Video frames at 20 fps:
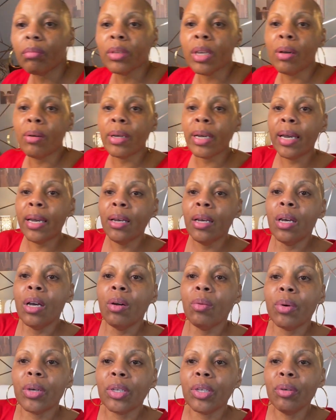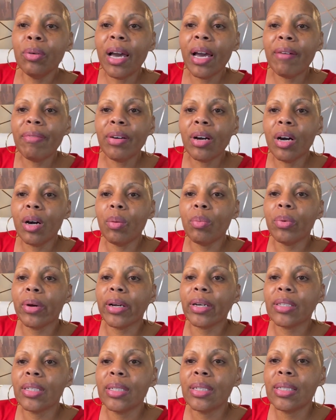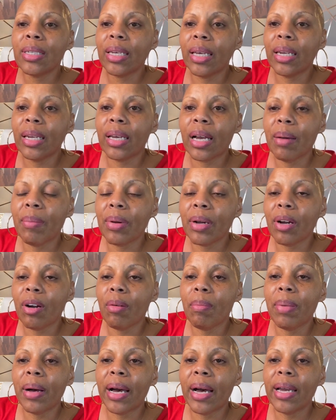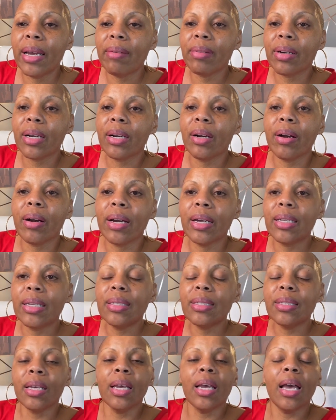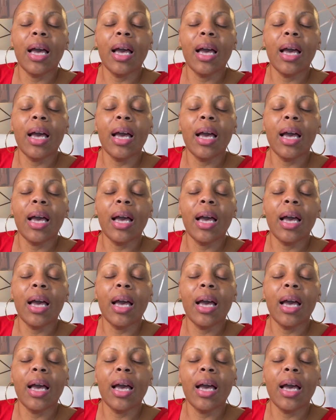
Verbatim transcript: Okay, well, you have homework. Just kidding. I'm going to go buy it regardless.